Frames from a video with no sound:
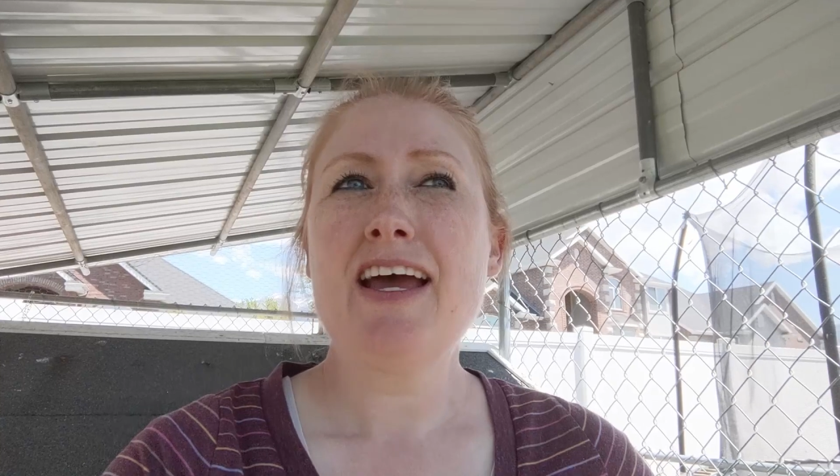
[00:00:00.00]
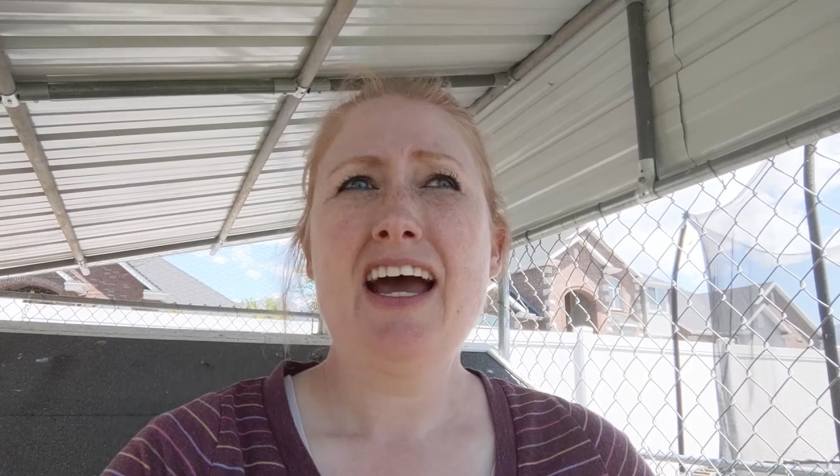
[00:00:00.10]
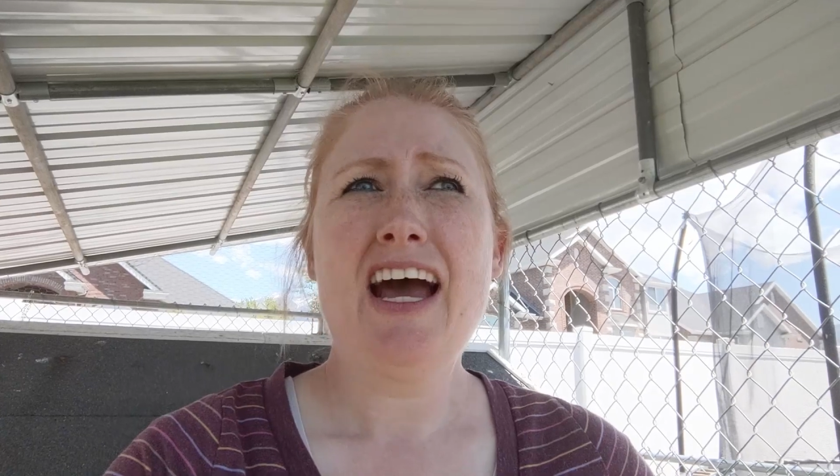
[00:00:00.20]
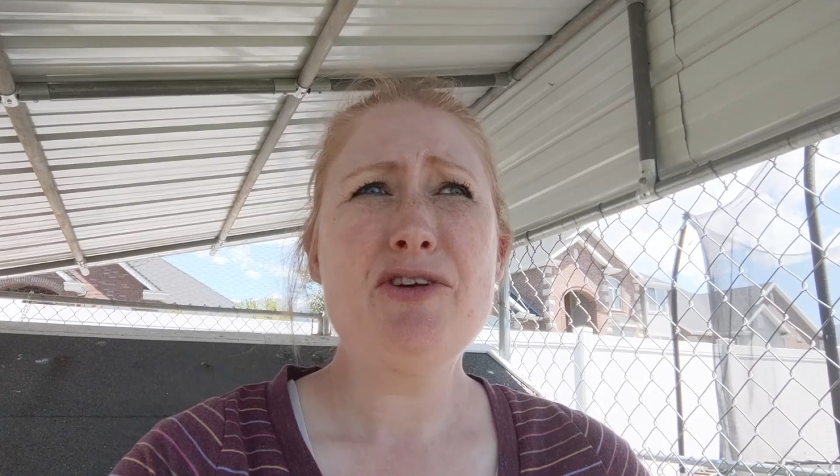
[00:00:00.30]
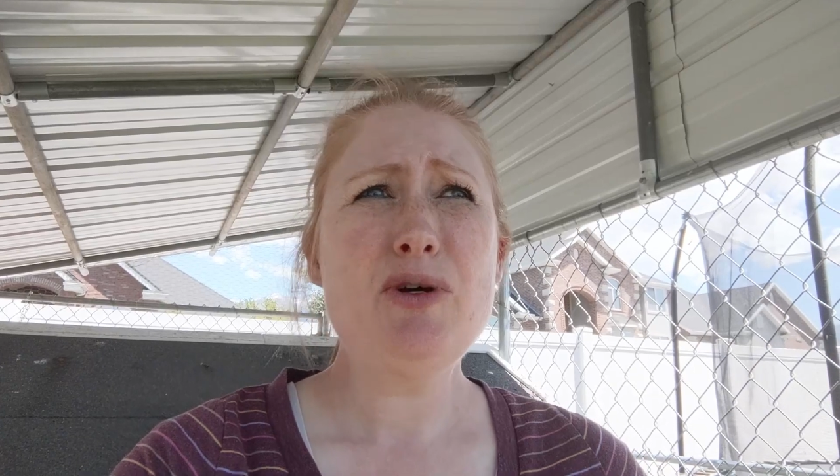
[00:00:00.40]

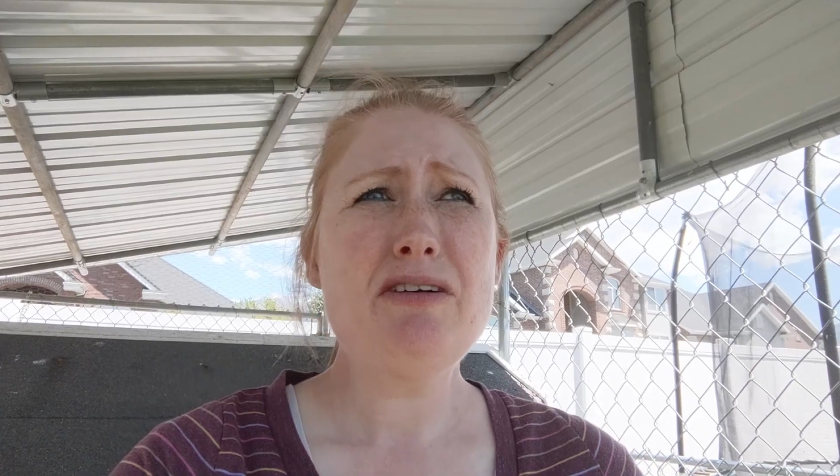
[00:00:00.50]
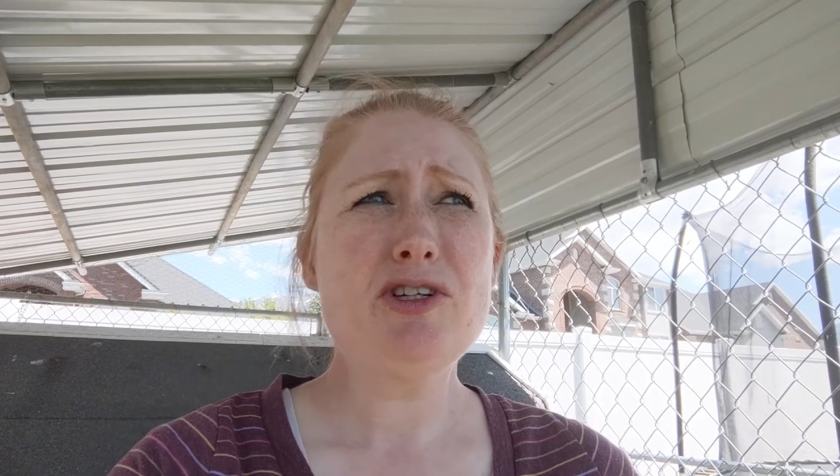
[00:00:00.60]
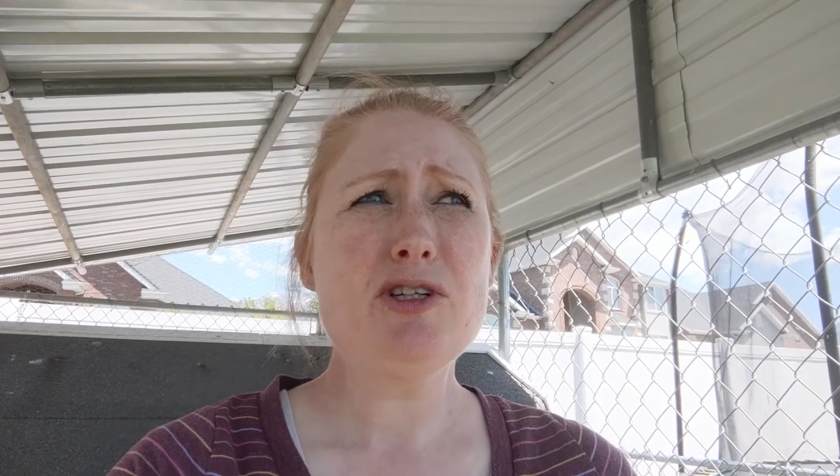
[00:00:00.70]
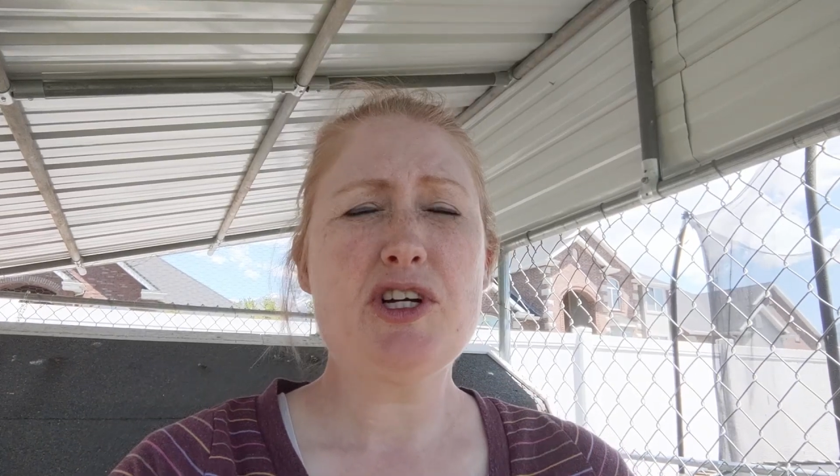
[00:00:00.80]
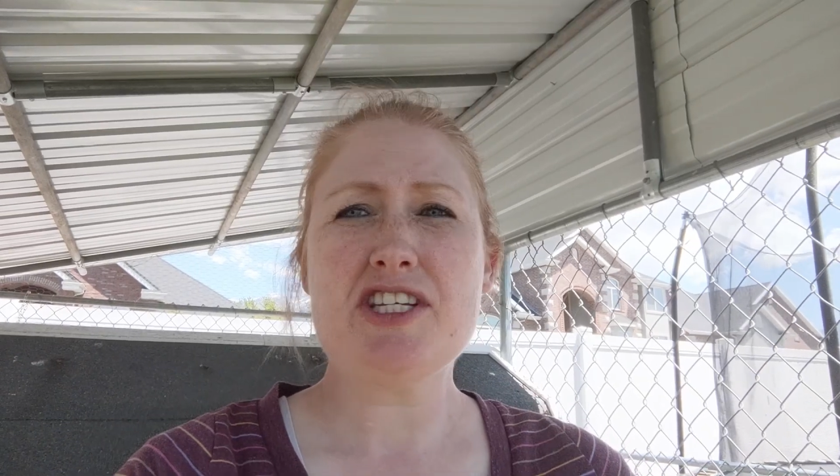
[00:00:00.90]
Have you
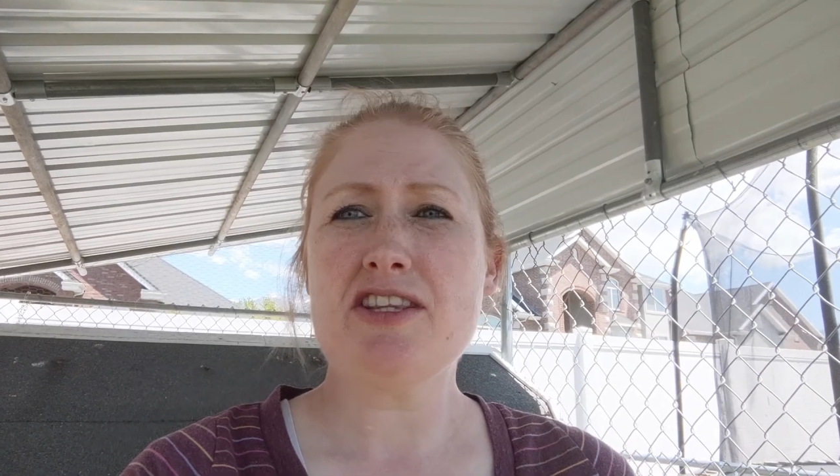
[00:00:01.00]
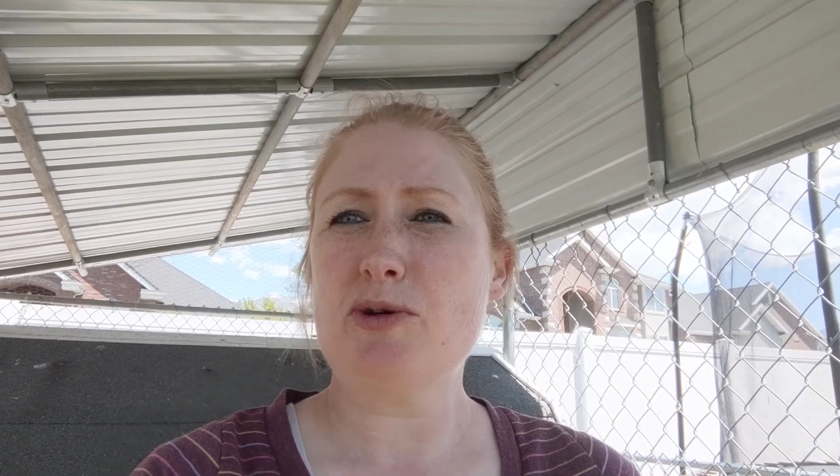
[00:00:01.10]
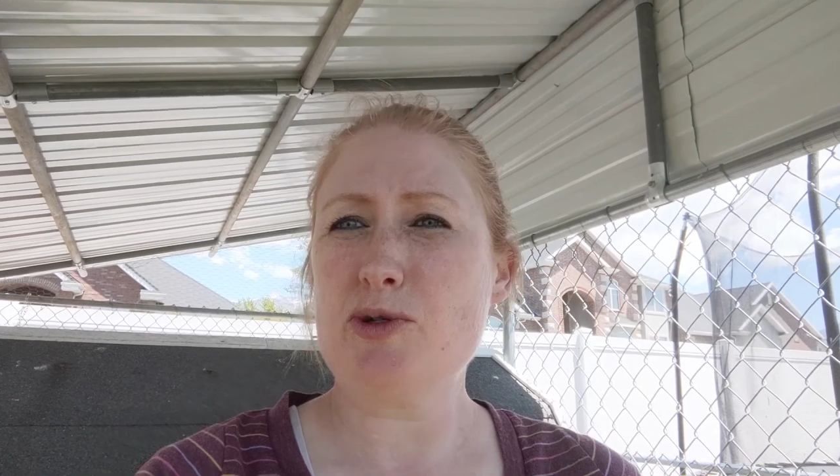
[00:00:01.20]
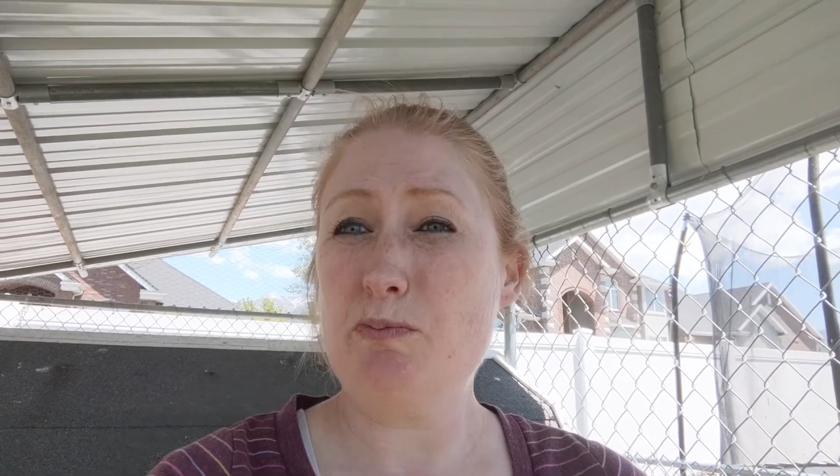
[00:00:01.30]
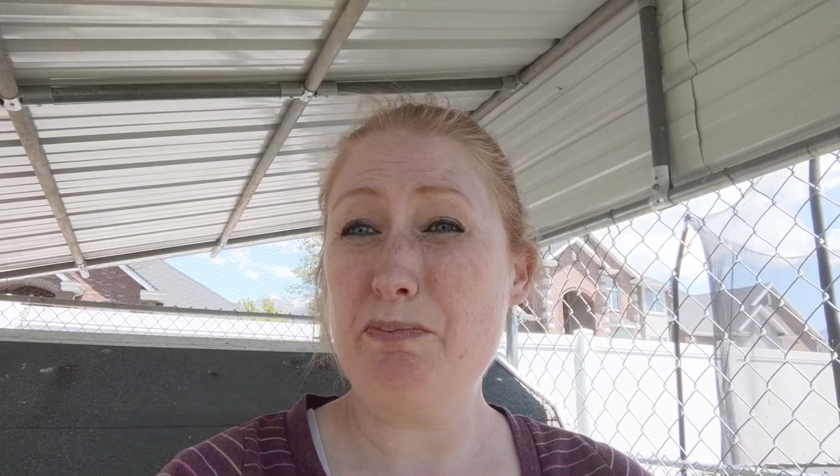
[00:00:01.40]
ever looked at those